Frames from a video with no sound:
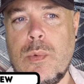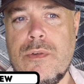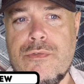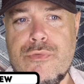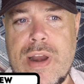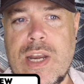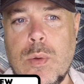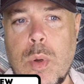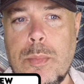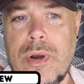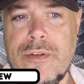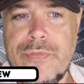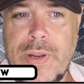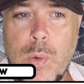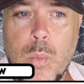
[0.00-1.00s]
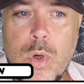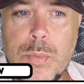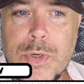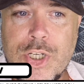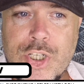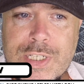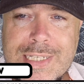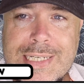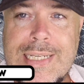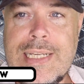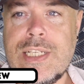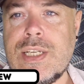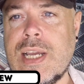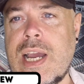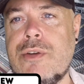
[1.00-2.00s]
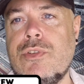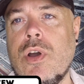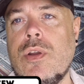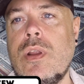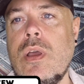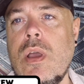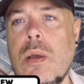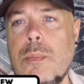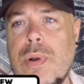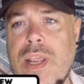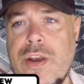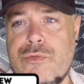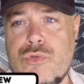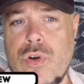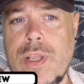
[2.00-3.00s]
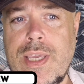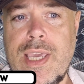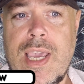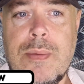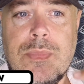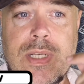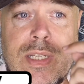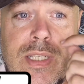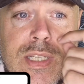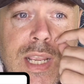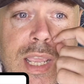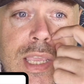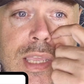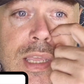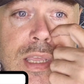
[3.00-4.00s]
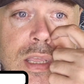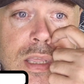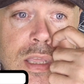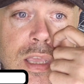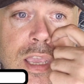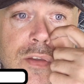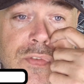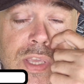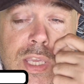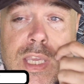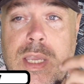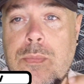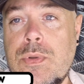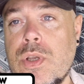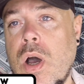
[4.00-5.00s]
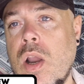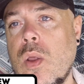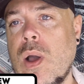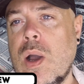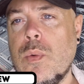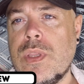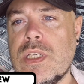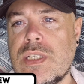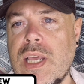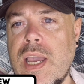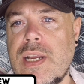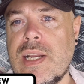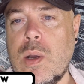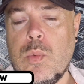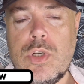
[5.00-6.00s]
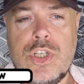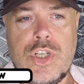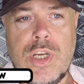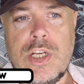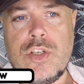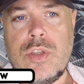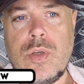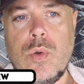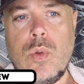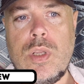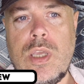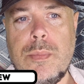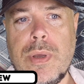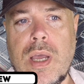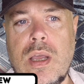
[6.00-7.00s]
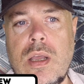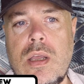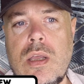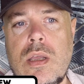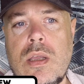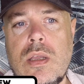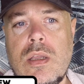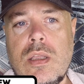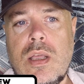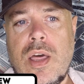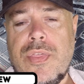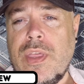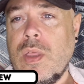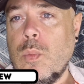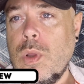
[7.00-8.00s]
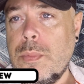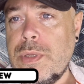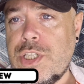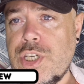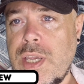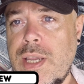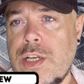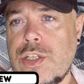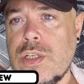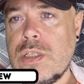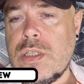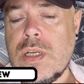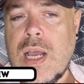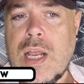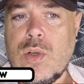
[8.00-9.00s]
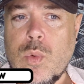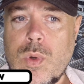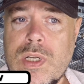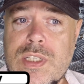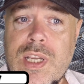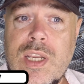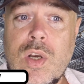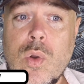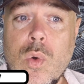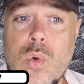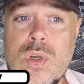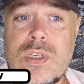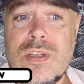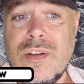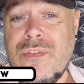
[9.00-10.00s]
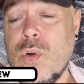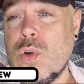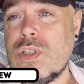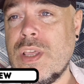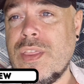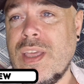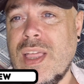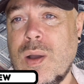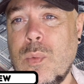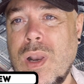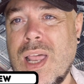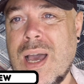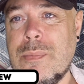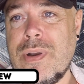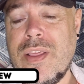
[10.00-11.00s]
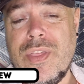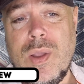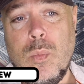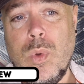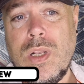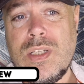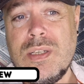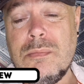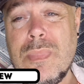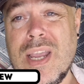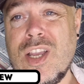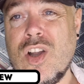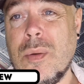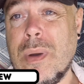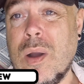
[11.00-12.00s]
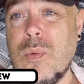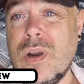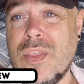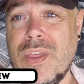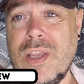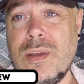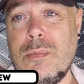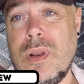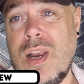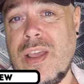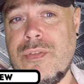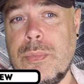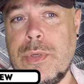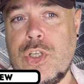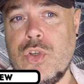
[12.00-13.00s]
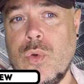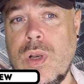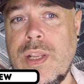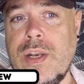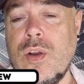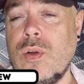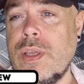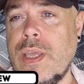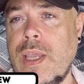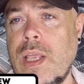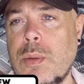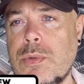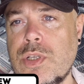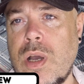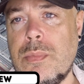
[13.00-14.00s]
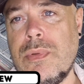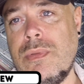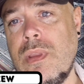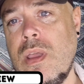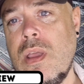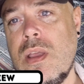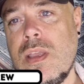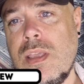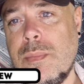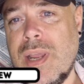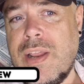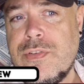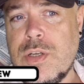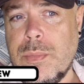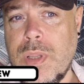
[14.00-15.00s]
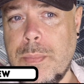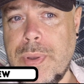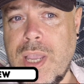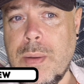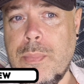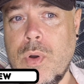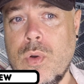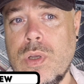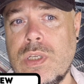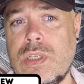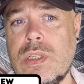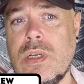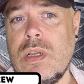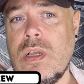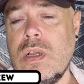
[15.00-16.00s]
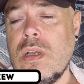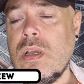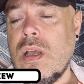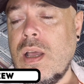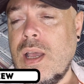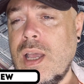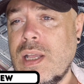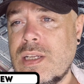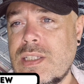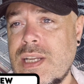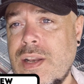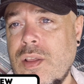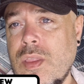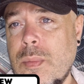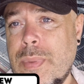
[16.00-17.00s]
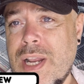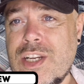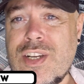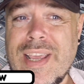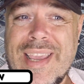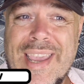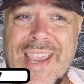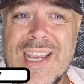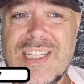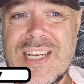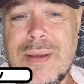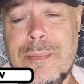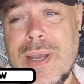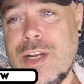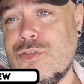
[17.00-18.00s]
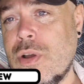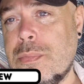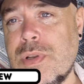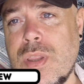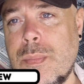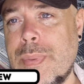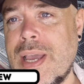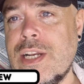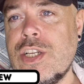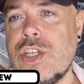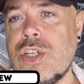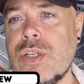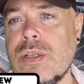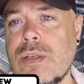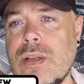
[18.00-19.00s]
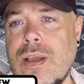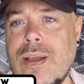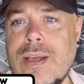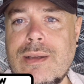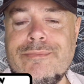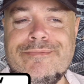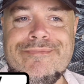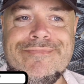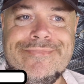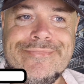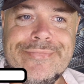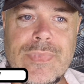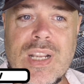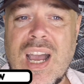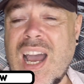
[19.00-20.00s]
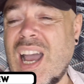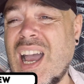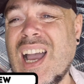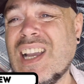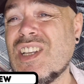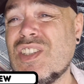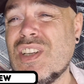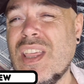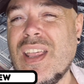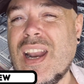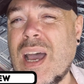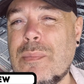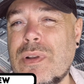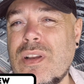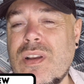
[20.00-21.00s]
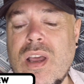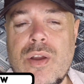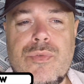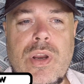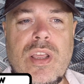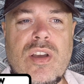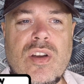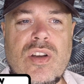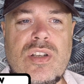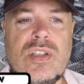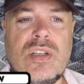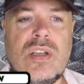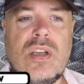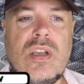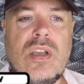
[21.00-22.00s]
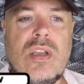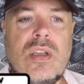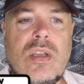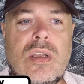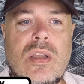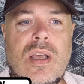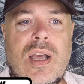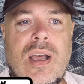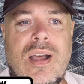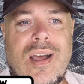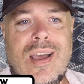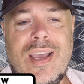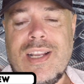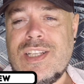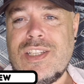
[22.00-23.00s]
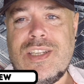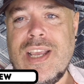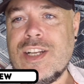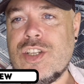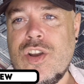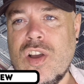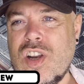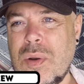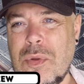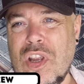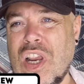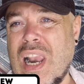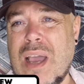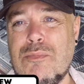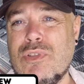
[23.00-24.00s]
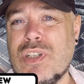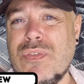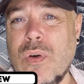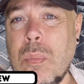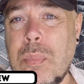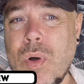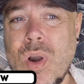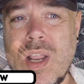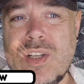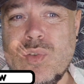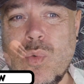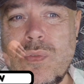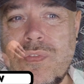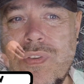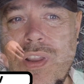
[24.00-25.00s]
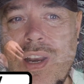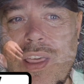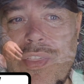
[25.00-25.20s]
Freddie Woodman. I think Woodman just needs to carry on playing a run of games and see if he can keep Darlow out the side. I wouldn't change the goalkeeper. I think there will be changes. I don't want to see loads. Unfortunately, I think that will happen. I think Wilson might come out, and I think it'll either be Joe Linton or Gale up top, and you might have some of the bigger boys sitting on the bench, like ASM might drop to the bench. I could see that happening. I really could. It's not going to be glamorous football, I don't feel.